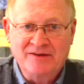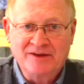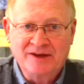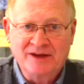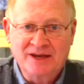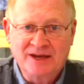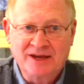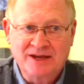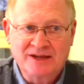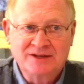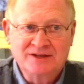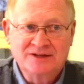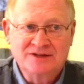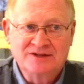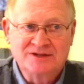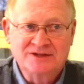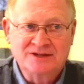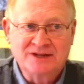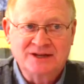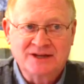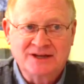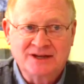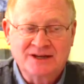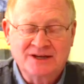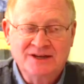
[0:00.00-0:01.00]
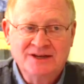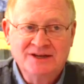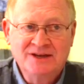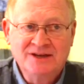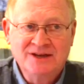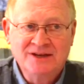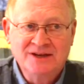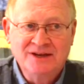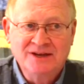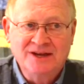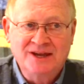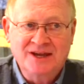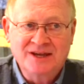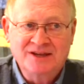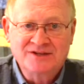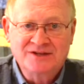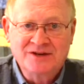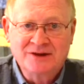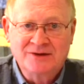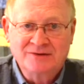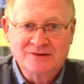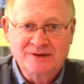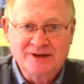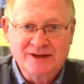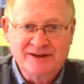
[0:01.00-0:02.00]
The kids uh, kids
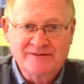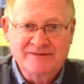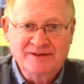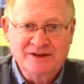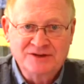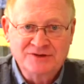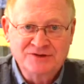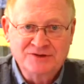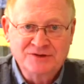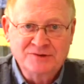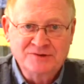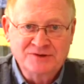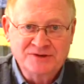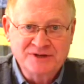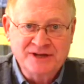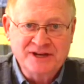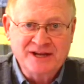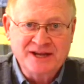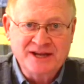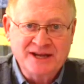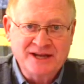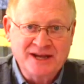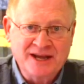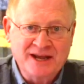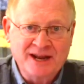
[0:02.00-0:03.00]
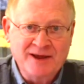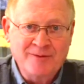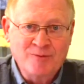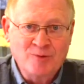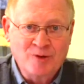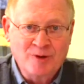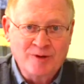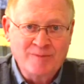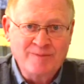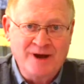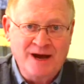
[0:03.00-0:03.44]
don't live in Sioux City anymore.